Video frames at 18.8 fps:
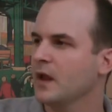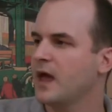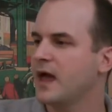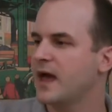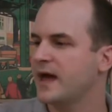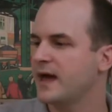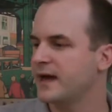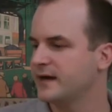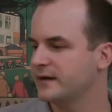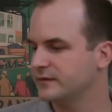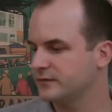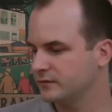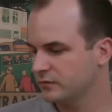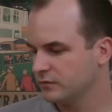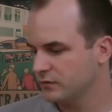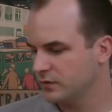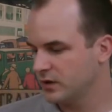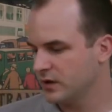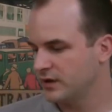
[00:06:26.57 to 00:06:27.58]
and
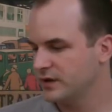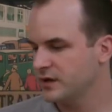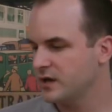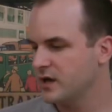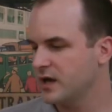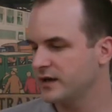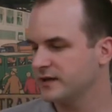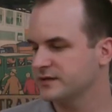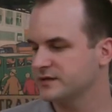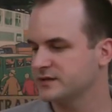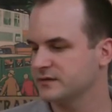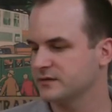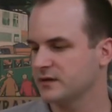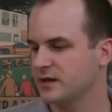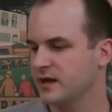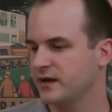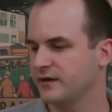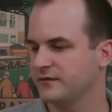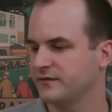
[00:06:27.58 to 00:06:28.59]
a nice
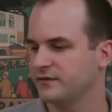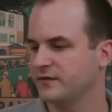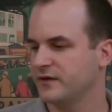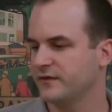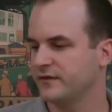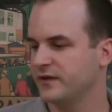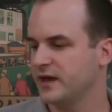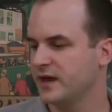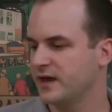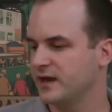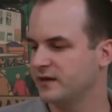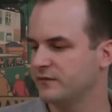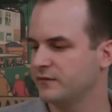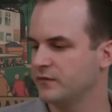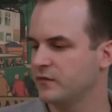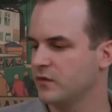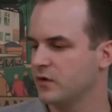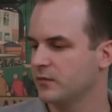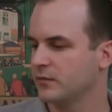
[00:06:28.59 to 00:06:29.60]
kind of fluffy head
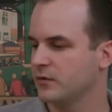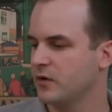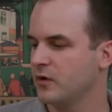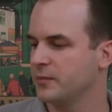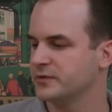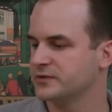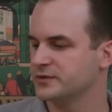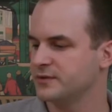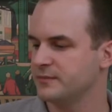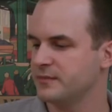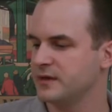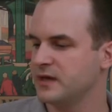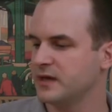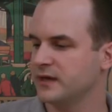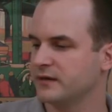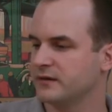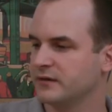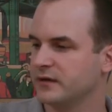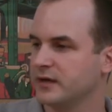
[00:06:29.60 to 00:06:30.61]
formed almost
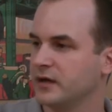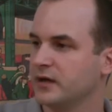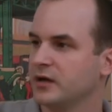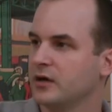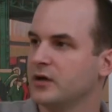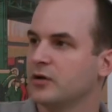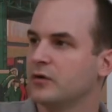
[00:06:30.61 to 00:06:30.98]
immediately.